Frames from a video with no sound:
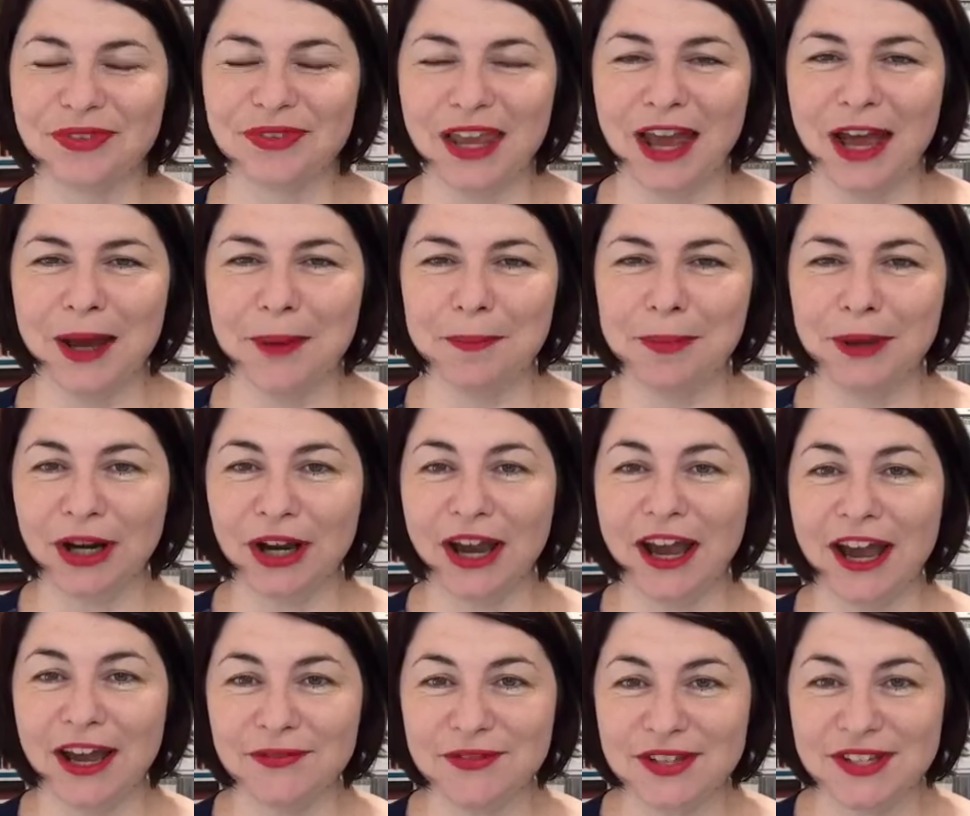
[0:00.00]
Uh, but I
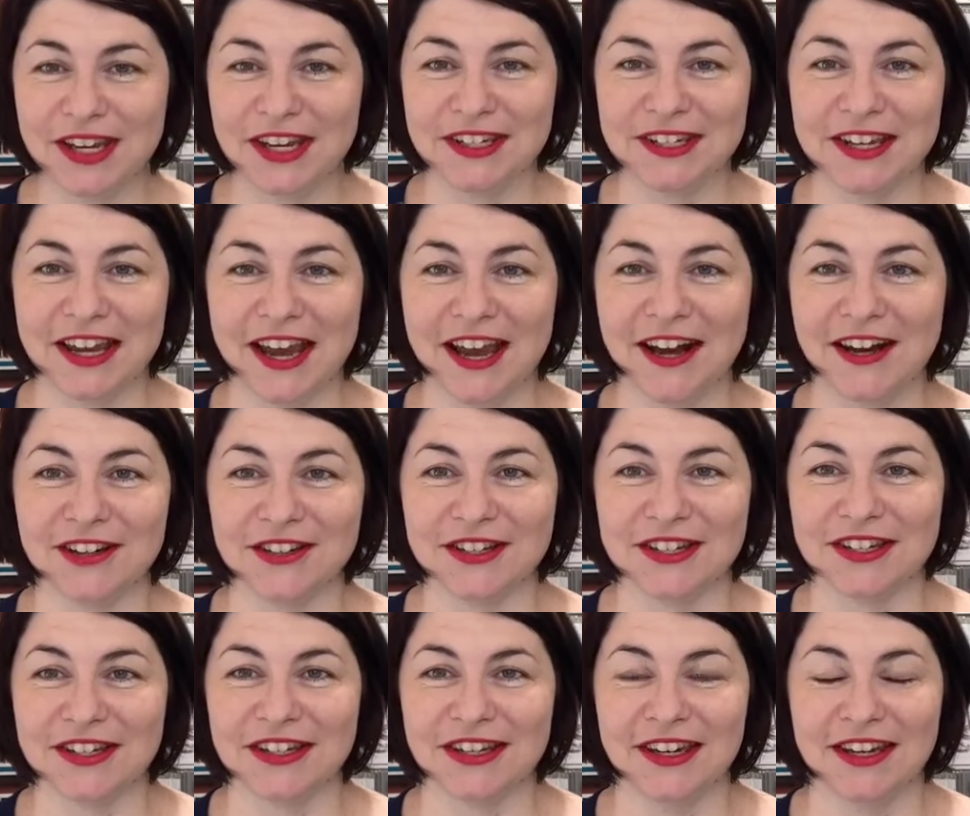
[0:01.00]
have sent
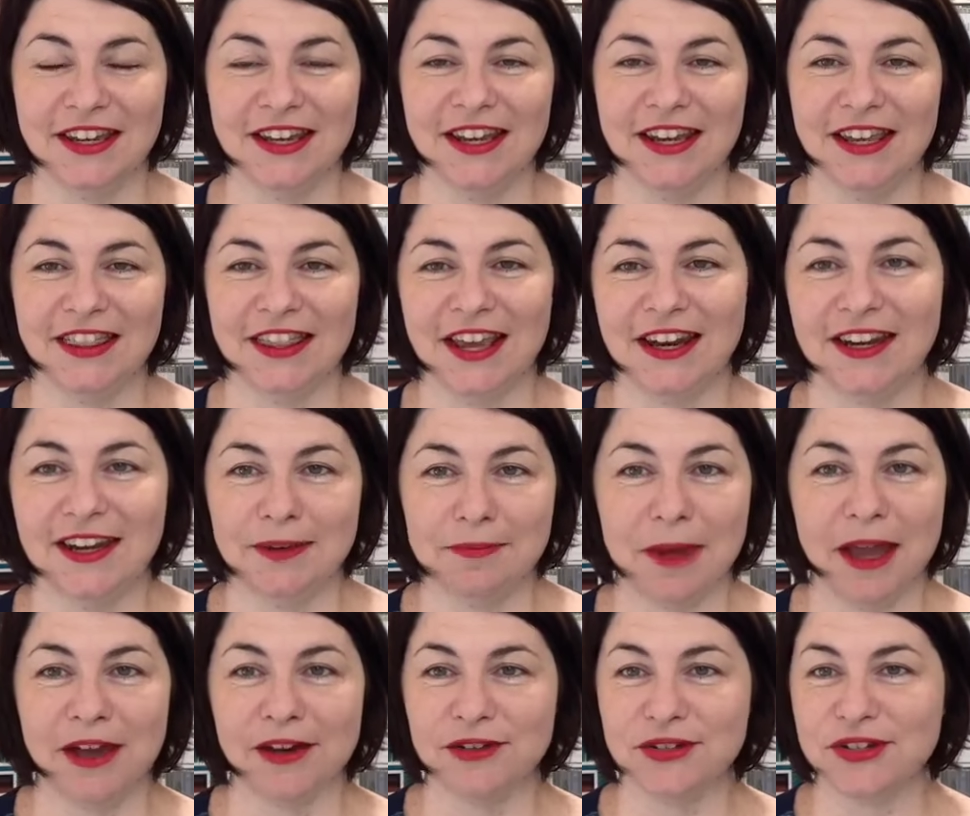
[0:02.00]
out that
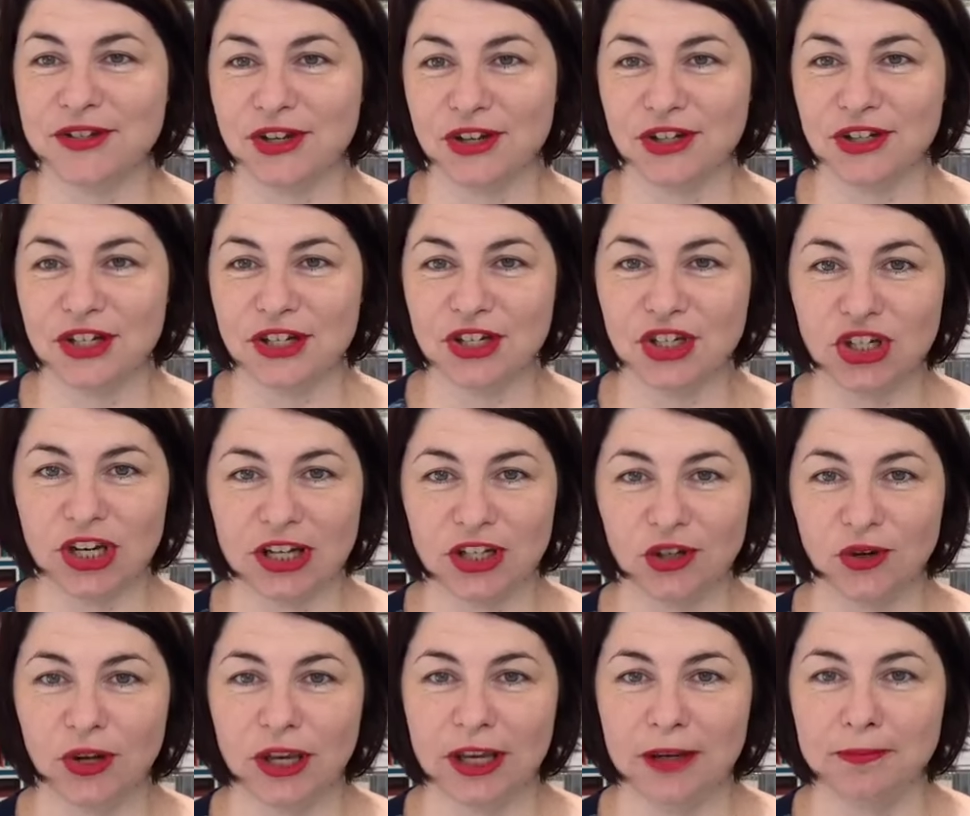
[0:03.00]
email, so just check
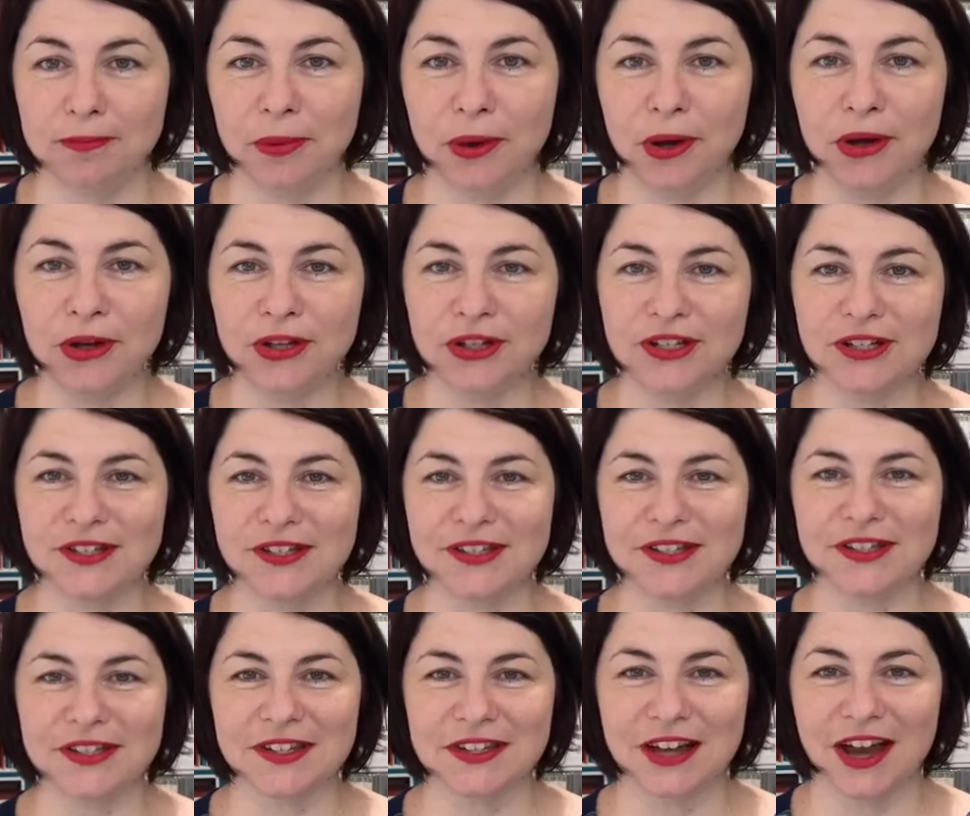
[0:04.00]
your
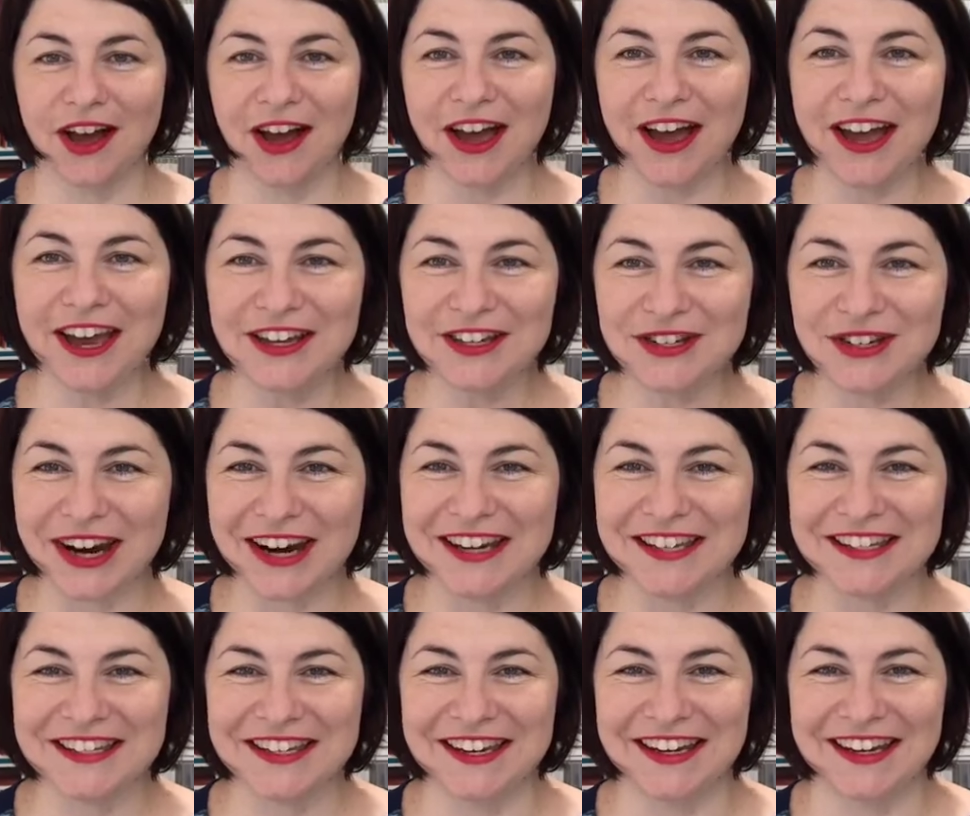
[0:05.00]
inbox. Hi,
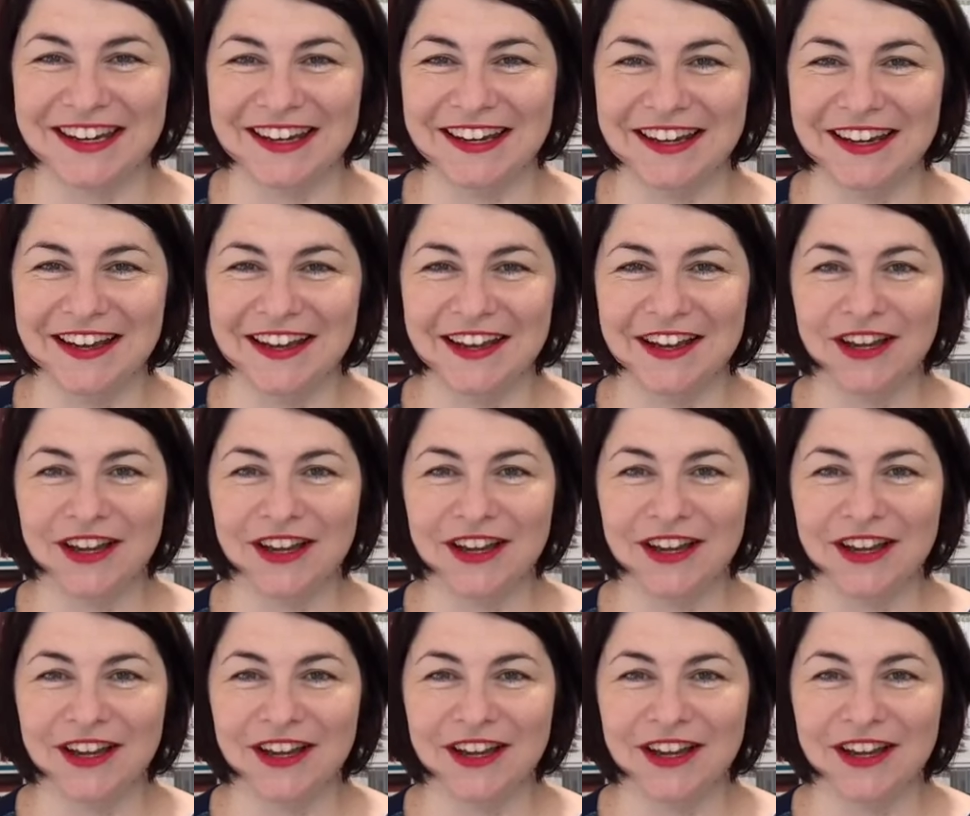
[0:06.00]
Tracy.